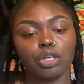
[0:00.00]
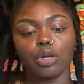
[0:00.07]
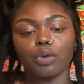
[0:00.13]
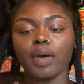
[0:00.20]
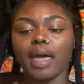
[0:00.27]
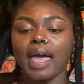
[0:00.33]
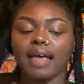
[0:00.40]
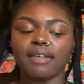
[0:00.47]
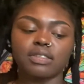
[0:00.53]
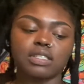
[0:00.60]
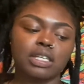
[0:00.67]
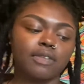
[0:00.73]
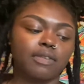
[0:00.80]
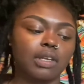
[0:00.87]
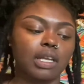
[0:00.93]
You don't have
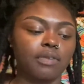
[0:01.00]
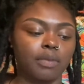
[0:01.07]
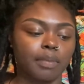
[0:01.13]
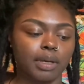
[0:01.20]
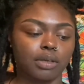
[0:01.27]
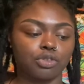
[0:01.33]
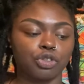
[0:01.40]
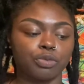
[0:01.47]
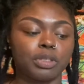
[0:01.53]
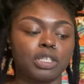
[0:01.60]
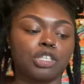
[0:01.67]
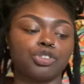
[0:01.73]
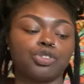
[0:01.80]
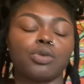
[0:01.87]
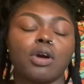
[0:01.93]
self-love about you
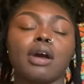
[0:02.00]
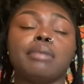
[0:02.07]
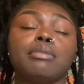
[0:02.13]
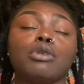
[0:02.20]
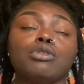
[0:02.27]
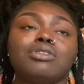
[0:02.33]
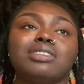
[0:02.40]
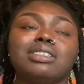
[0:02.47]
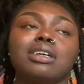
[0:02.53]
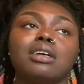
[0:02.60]
because you are emotionally